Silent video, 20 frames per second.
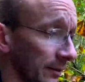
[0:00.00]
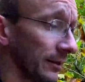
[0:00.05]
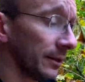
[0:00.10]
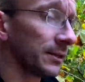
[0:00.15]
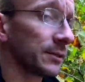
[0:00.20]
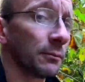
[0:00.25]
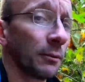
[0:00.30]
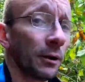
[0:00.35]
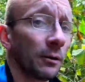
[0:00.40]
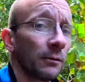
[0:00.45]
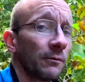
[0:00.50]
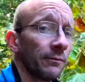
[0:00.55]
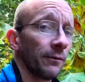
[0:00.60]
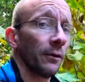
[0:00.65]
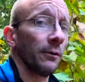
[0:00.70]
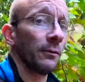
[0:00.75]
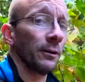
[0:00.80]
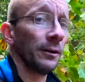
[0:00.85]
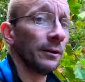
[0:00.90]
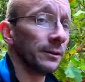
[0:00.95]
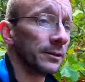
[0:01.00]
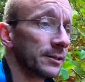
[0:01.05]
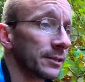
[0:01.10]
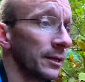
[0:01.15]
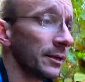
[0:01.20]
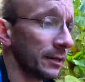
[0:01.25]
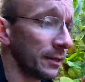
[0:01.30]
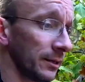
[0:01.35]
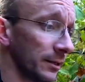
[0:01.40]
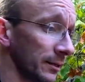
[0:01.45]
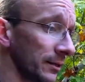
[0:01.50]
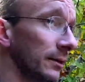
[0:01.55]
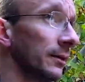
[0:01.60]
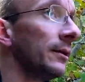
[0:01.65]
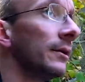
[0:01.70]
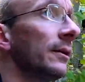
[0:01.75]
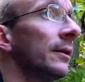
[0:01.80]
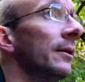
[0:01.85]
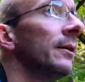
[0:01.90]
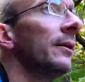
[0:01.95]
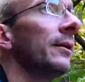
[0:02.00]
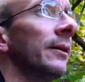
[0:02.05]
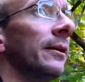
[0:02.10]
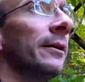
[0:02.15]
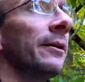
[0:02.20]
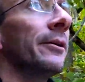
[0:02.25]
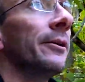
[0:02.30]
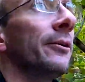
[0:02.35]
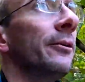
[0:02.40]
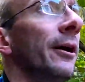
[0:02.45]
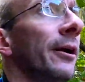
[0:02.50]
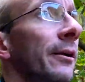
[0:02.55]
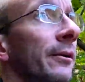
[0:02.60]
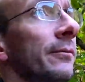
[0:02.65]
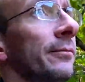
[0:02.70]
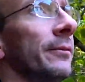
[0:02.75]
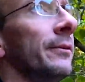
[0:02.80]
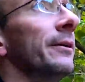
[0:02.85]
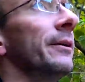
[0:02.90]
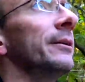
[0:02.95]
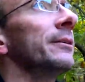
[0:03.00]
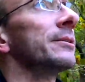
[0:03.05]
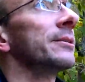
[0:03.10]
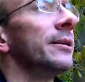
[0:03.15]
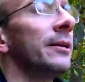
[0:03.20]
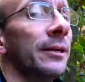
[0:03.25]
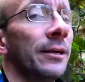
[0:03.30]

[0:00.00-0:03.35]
this waterfall was. Are you ready for this?